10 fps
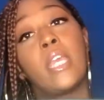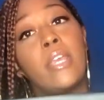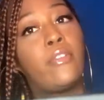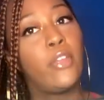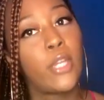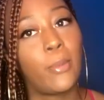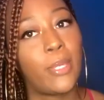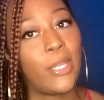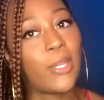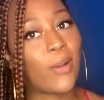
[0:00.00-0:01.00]
If you know
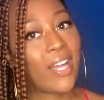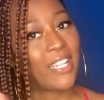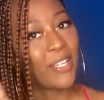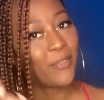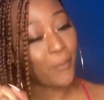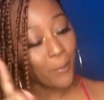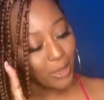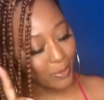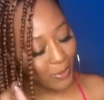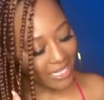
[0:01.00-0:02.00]
me, you know I love
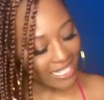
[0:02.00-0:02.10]
boots.